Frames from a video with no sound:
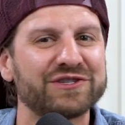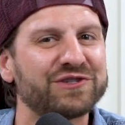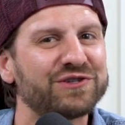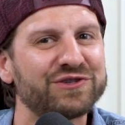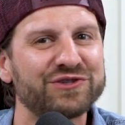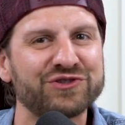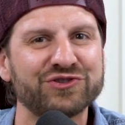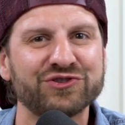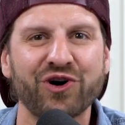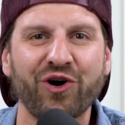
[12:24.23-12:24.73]

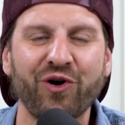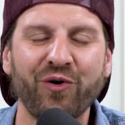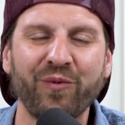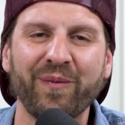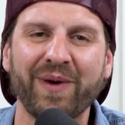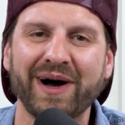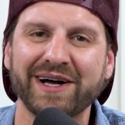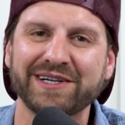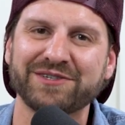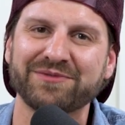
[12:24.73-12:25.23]
so
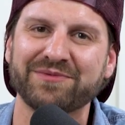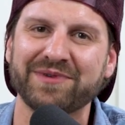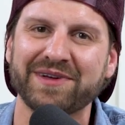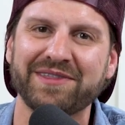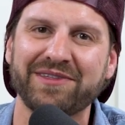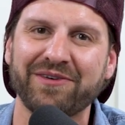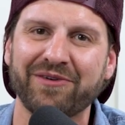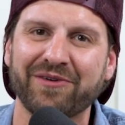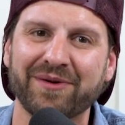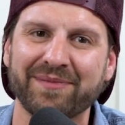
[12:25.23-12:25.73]
much
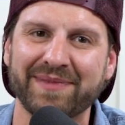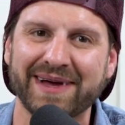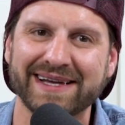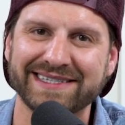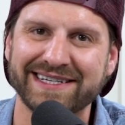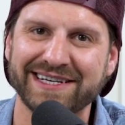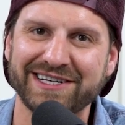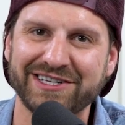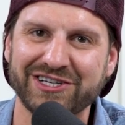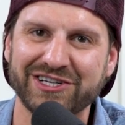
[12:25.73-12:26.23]
with your
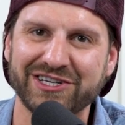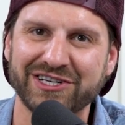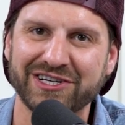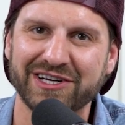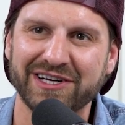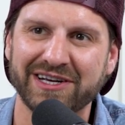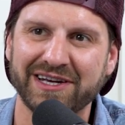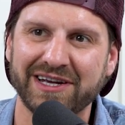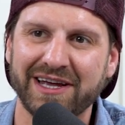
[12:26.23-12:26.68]
message